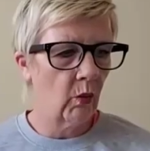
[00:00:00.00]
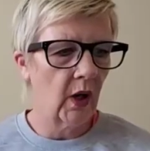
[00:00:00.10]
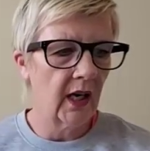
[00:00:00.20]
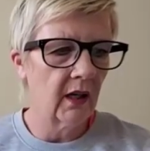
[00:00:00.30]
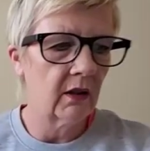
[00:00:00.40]

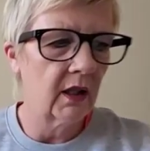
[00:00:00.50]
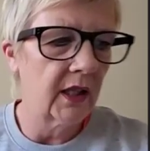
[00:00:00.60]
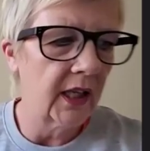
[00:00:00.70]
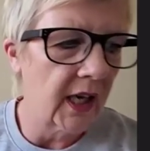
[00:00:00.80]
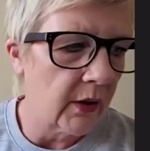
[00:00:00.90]
Well,
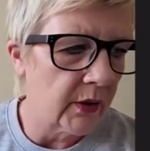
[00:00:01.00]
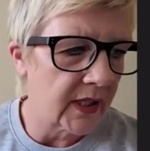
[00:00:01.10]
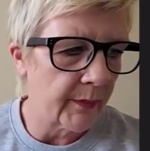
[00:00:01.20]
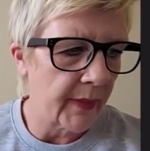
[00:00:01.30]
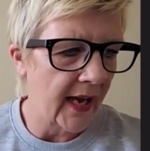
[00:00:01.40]
it's
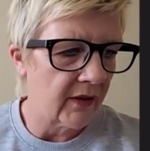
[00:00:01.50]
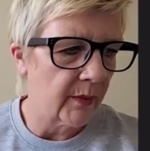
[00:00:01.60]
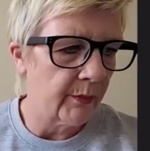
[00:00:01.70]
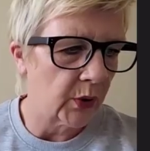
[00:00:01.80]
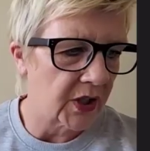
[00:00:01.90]
about the
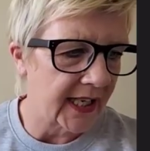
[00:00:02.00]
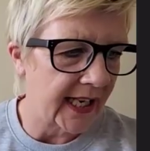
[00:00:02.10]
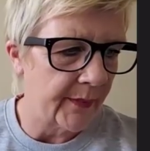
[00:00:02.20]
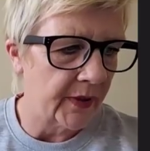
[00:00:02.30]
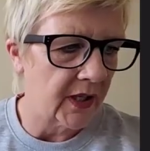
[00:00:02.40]
body
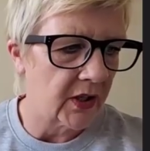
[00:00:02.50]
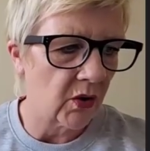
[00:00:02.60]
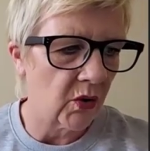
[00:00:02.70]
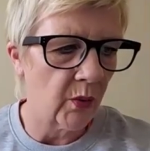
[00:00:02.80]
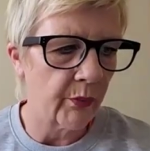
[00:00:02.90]
keeping the
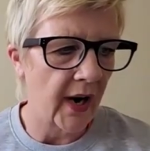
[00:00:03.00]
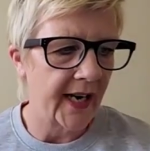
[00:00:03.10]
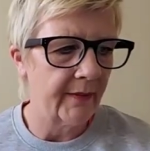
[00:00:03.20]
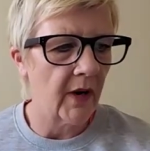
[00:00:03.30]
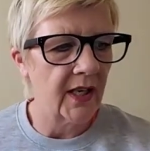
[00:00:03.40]
score,
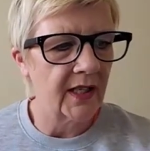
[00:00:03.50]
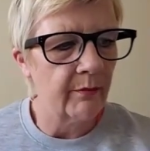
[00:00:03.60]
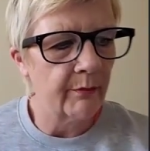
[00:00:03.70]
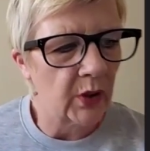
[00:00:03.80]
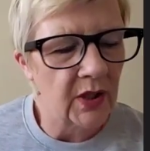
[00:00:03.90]
brain, mind,
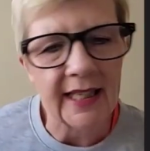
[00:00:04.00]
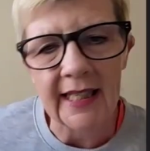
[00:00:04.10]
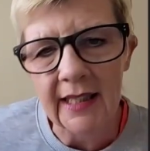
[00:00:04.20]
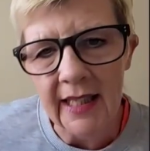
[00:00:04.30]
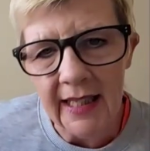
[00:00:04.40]
and body
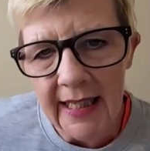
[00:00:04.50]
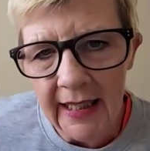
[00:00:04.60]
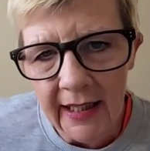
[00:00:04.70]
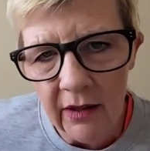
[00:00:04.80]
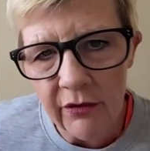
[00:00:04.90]
in the
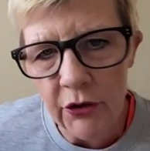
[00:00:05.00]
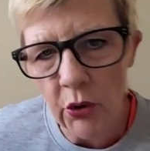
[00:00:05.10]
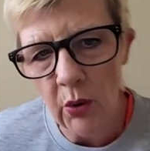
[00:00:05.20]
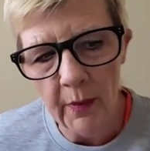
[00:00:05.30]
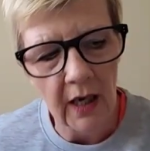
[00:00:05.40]
healing of
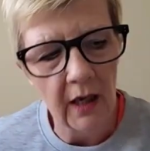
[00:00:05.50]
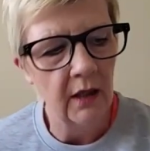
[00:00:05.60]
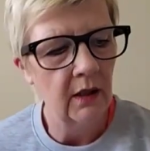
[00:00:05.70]
trauma.